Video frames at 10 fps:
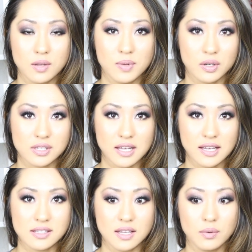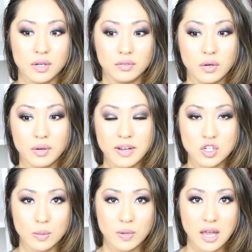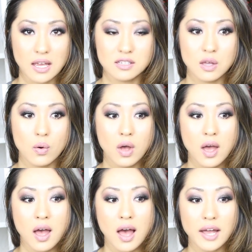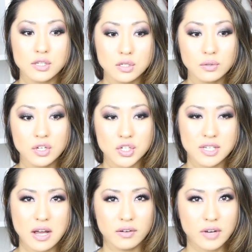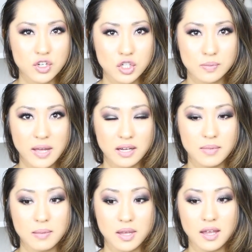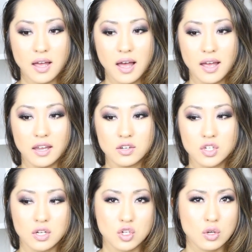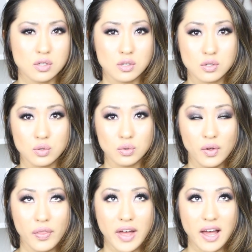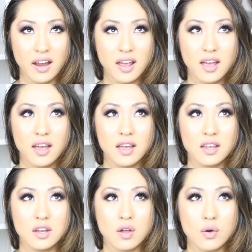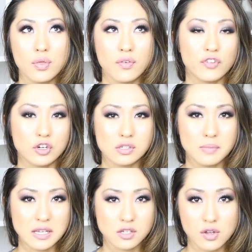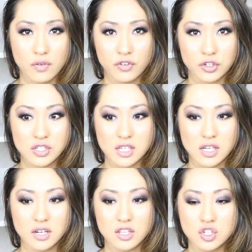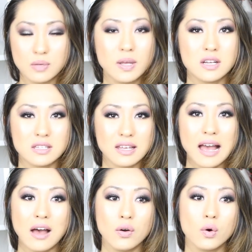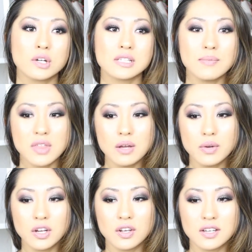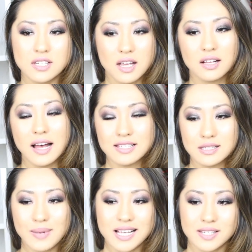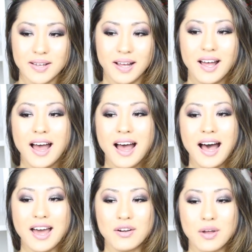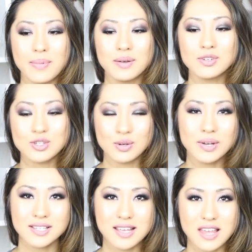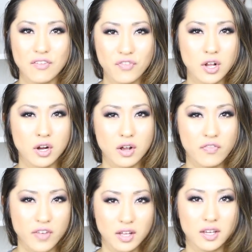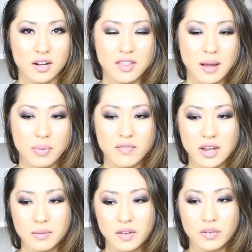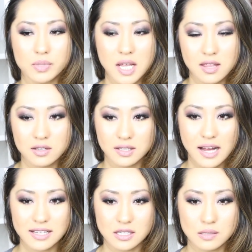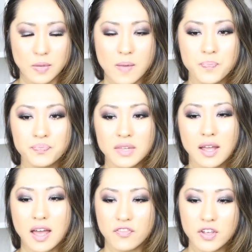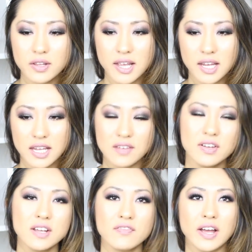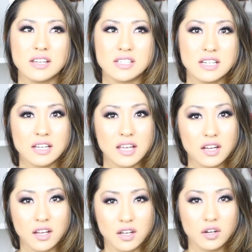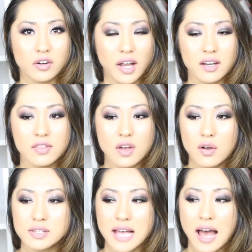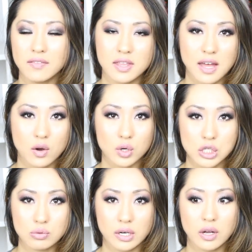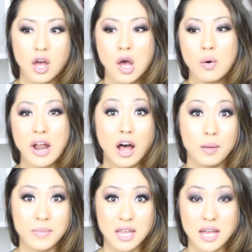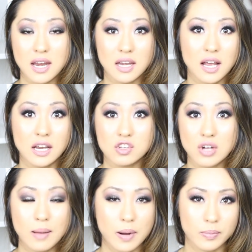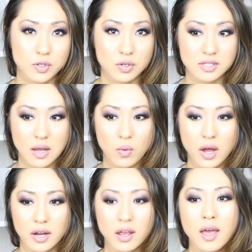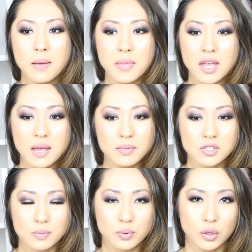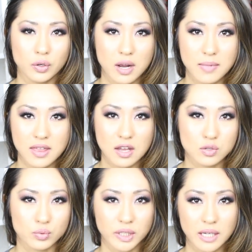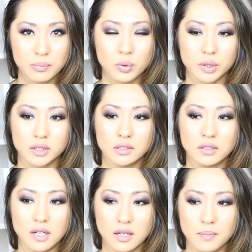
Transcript: computer science, it would have lowered my GPA. So I do wish now in retrospect, maybe I should have chosen a school that, you know, the first semester, the first year, the GPA doesn't count, or something where you could take classes pass fail. I don't know, but it was just always like that fear of failure that prevented me from taking those classes. But I feel like even if I didn't get a good grade in those, having that coursework would help me in any kind of job opportunities I wanted. Being able to program, I think, is really important,